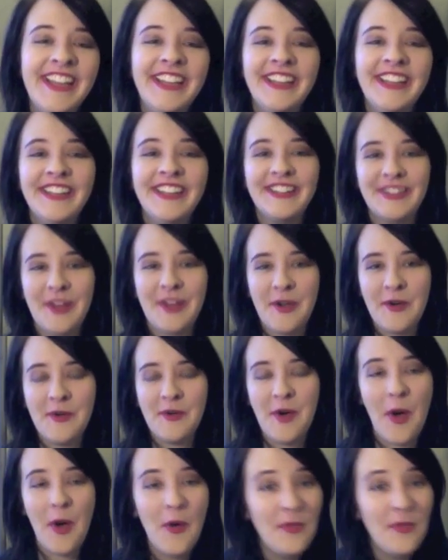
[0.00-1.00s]
So
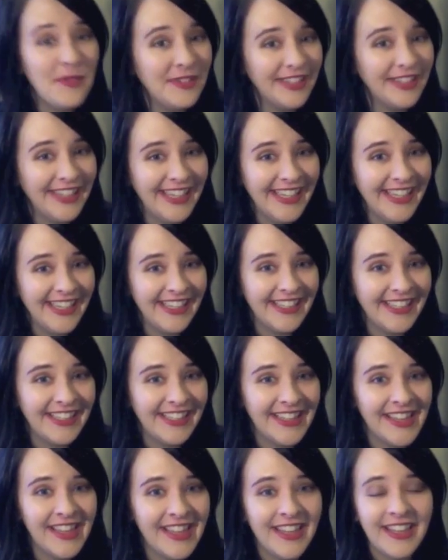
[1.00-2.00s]
hopefully
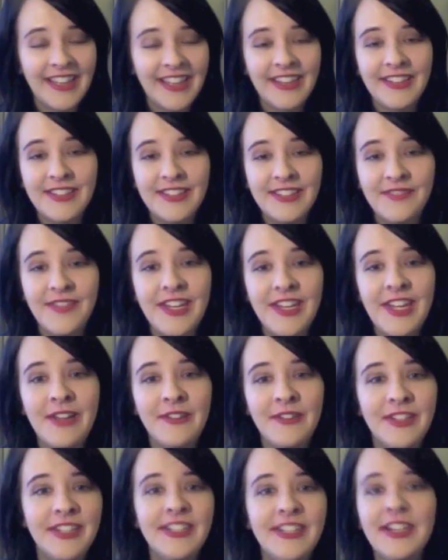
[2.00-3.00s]
this video
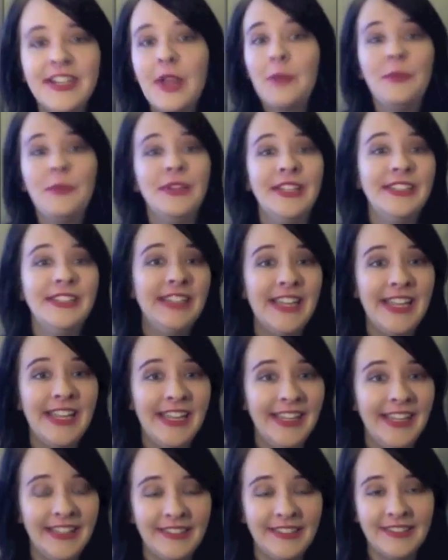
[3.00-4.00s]
didn't
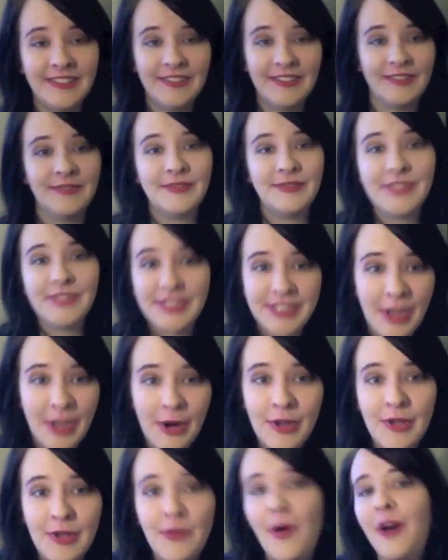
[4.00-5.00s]
completely scare
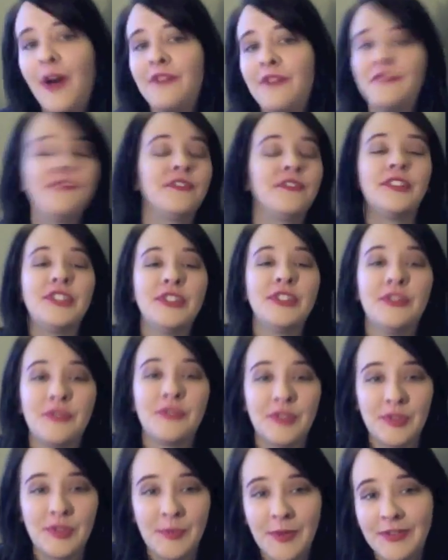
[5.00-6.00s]
you off for
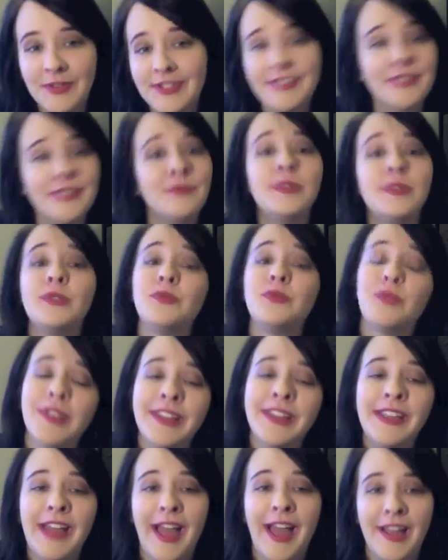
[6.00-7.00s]
children's books, because it was
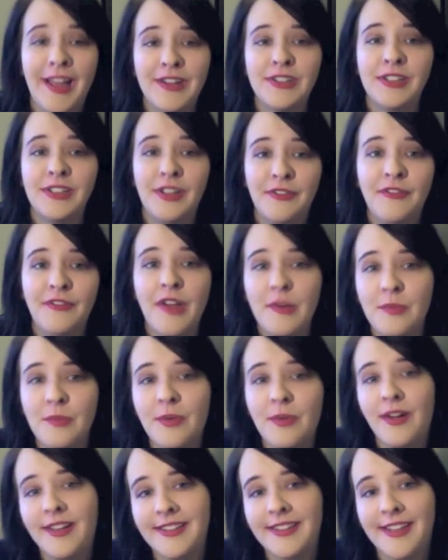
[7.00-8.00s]
really actually a fun
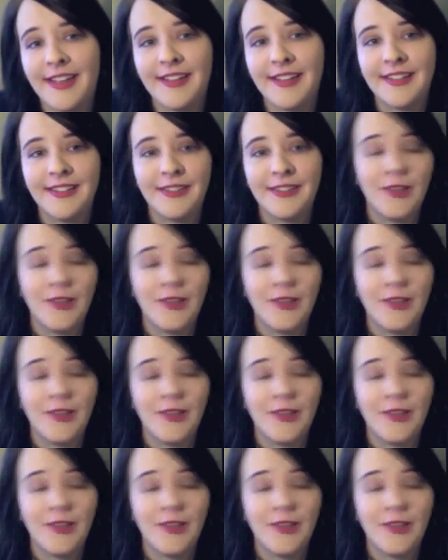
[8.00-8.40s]
process.